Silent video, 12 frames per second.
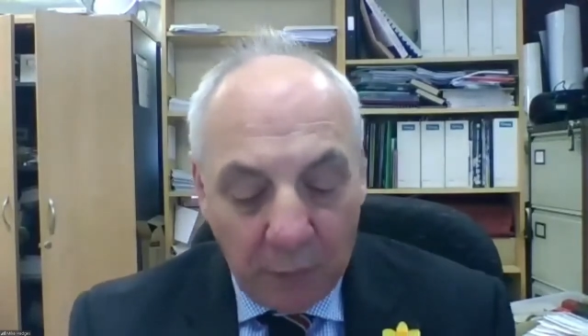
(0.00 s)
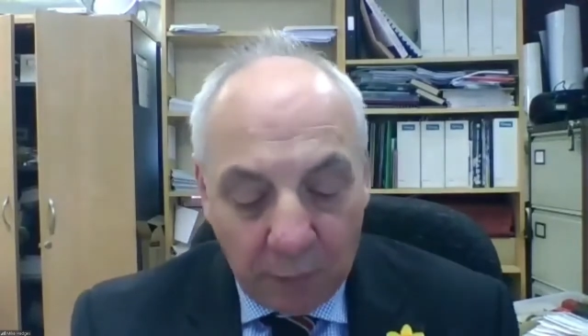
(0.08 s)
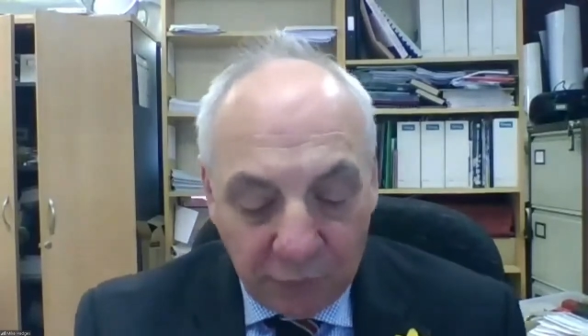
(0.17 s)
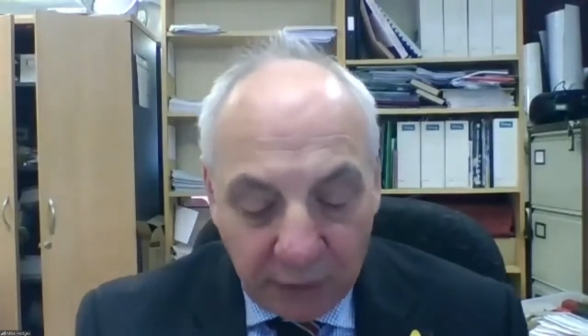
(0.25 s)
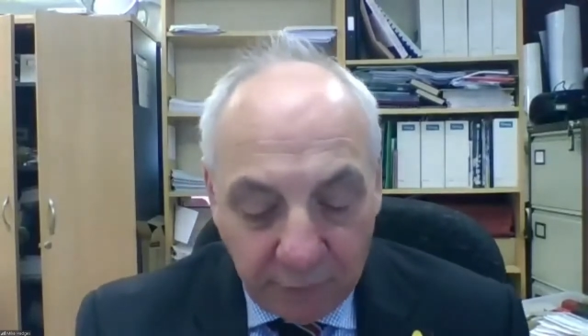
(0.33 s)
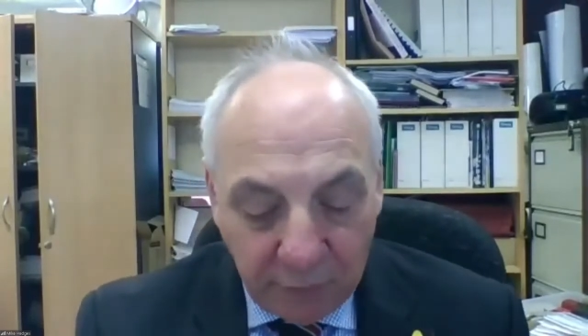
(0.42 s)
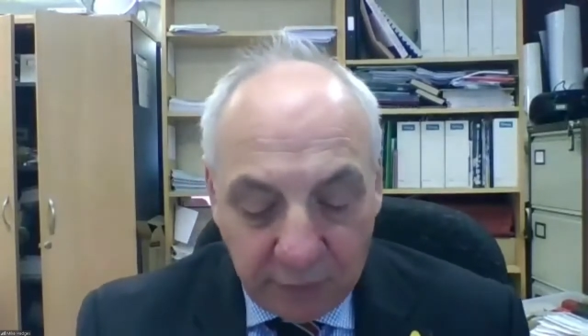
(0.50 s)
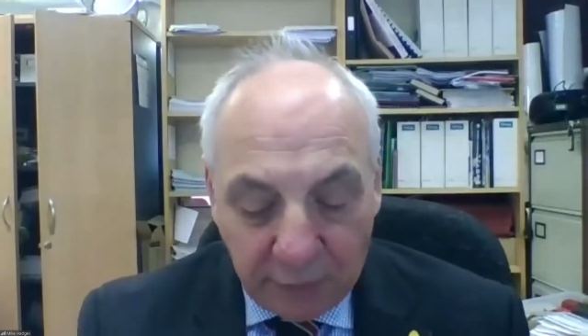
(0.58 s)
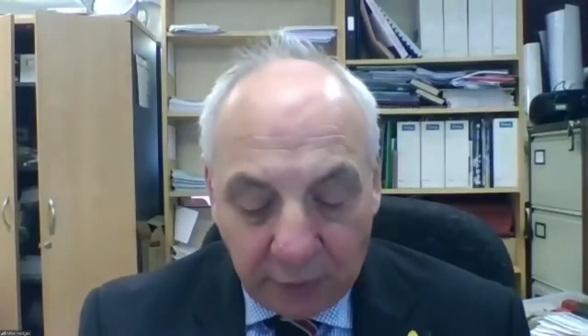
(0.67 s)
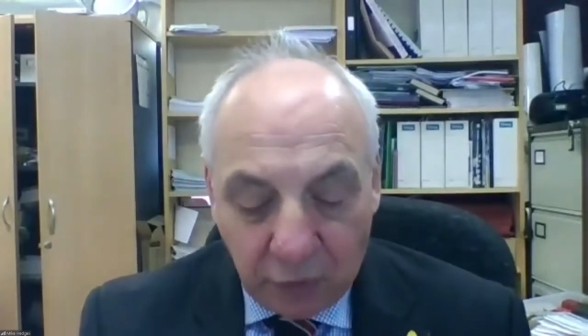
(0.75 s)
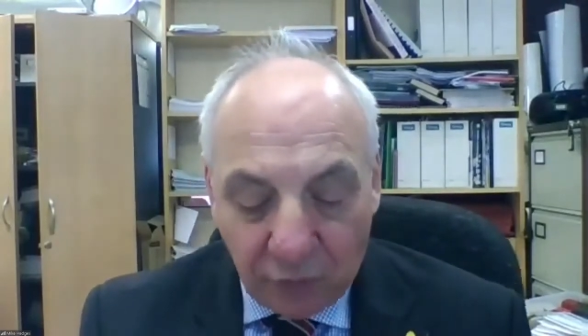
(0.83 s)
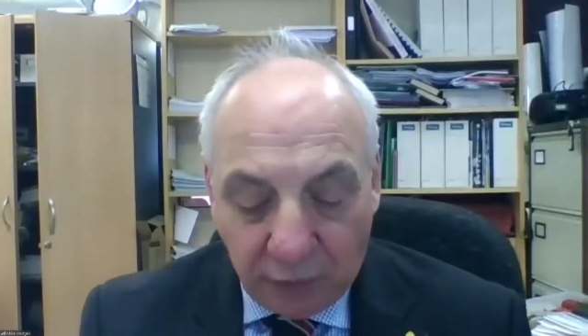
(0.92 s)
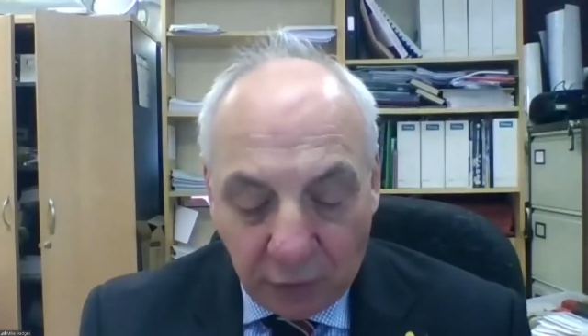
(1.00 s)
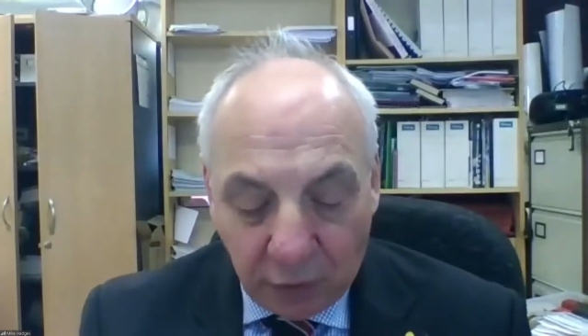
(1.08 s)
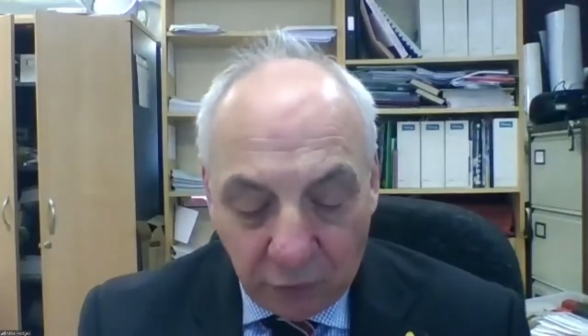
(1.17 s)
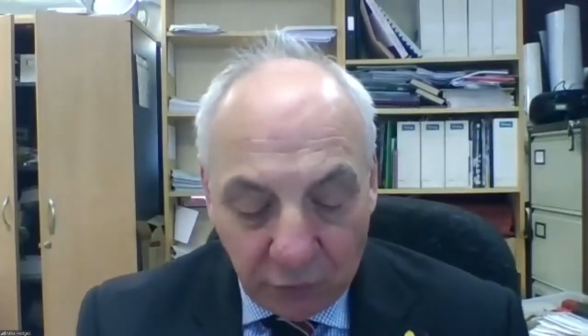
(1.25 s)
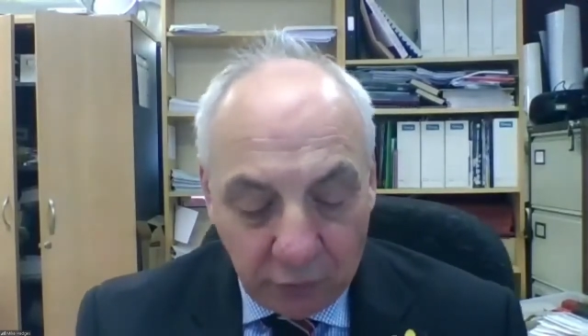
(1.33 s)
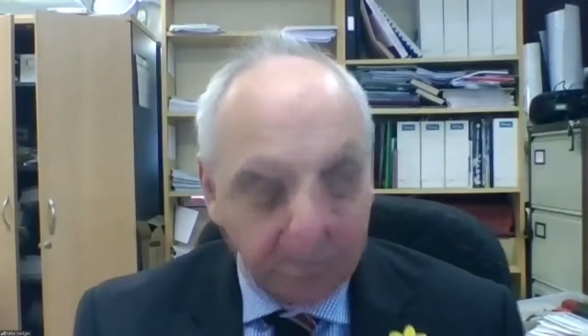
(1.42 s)
of private sector rent
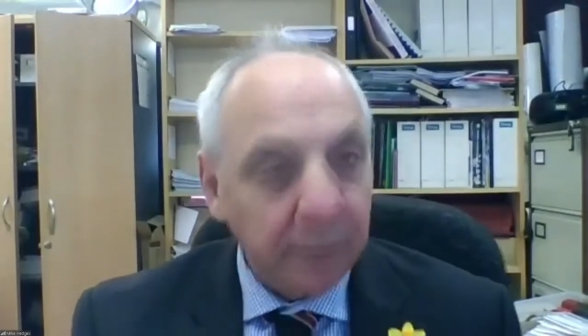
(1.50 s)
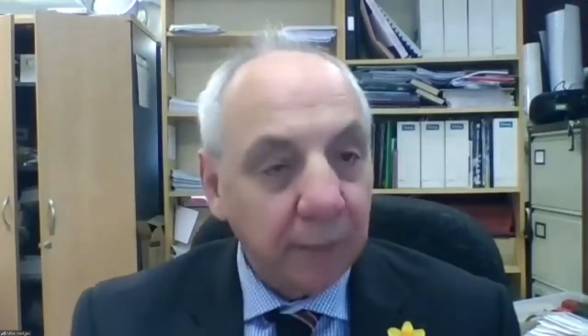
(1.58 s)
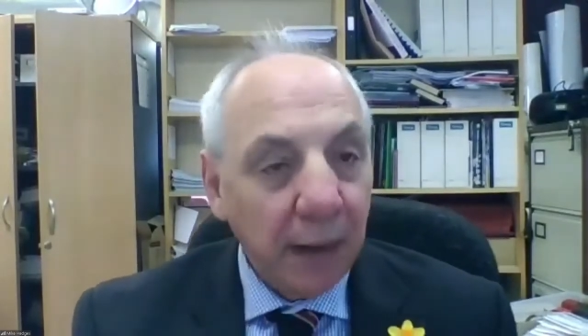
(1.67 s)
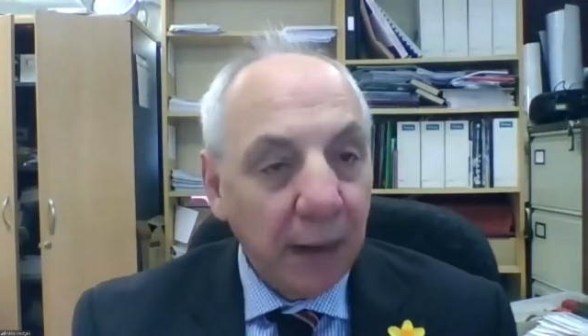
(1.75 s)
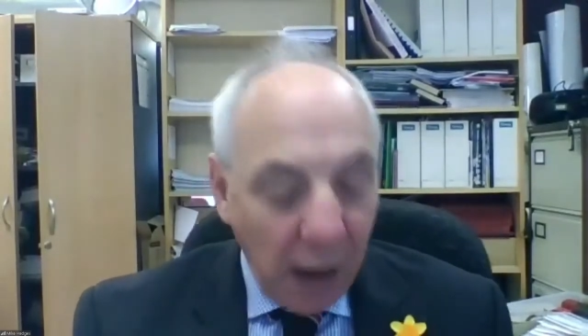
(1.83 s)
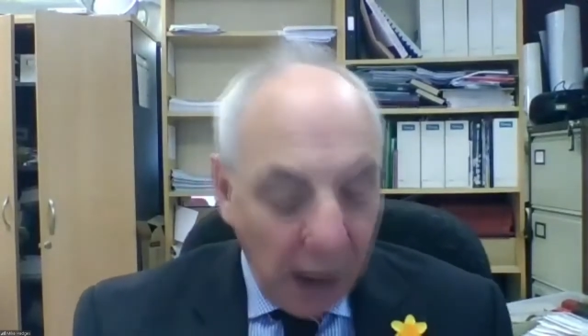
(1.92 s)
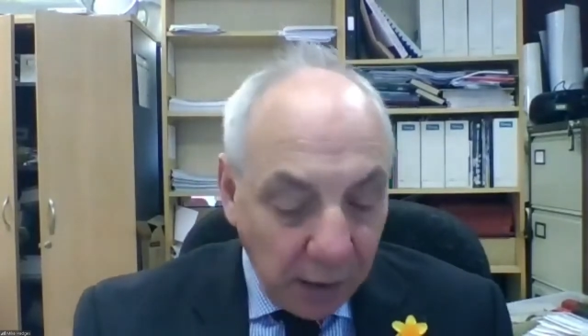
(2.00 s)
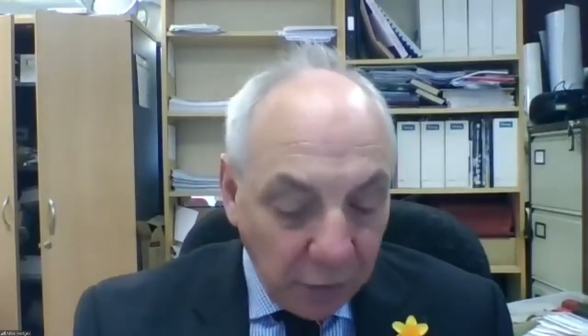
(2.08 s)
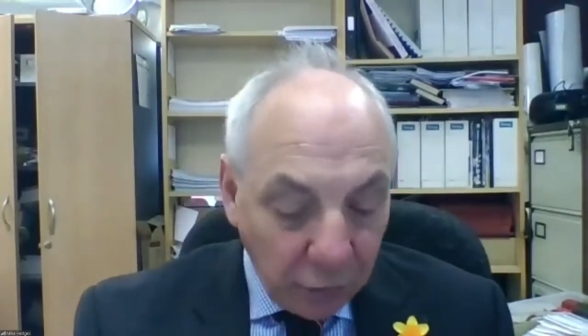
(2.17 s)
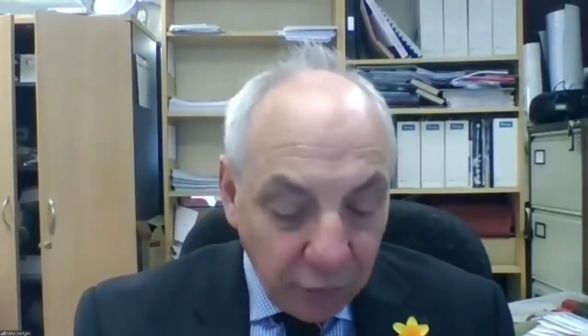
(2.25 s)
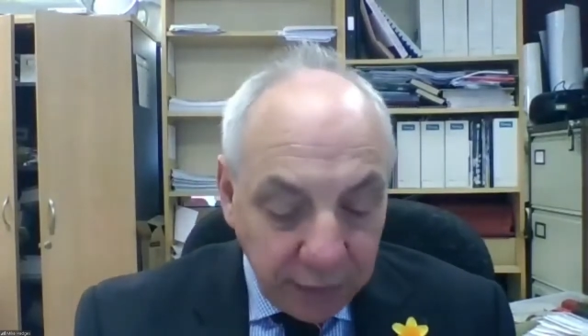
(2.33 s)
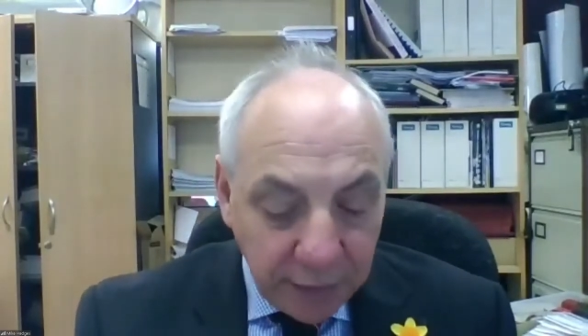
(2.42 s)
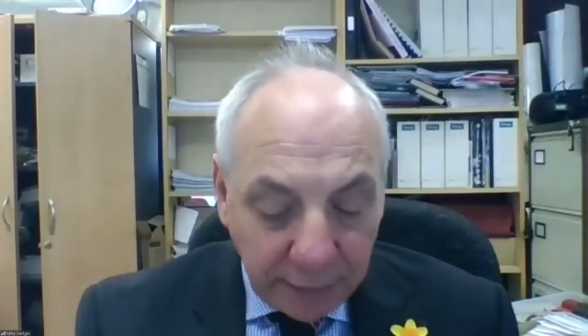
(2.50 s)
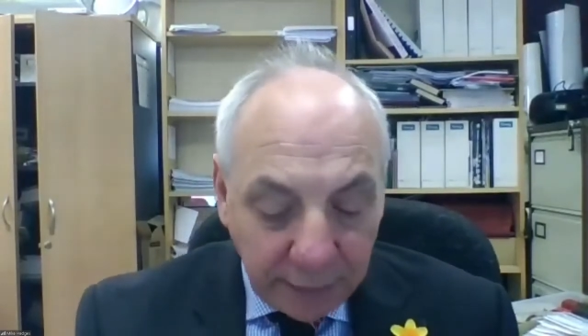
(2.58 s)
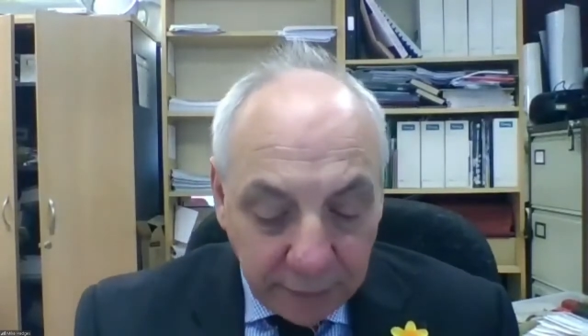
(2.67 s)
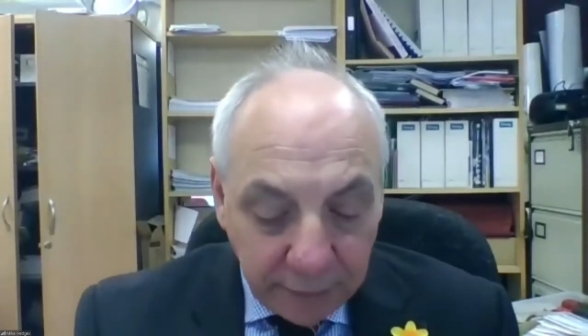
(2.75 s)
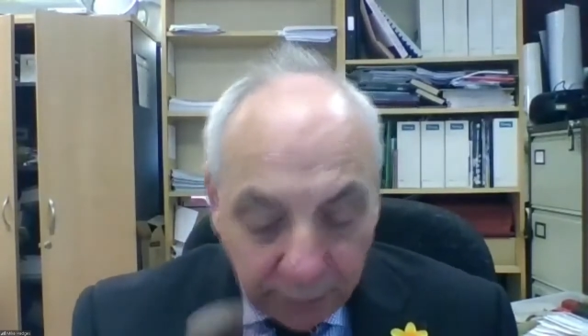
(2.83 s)
control. The Rent Act in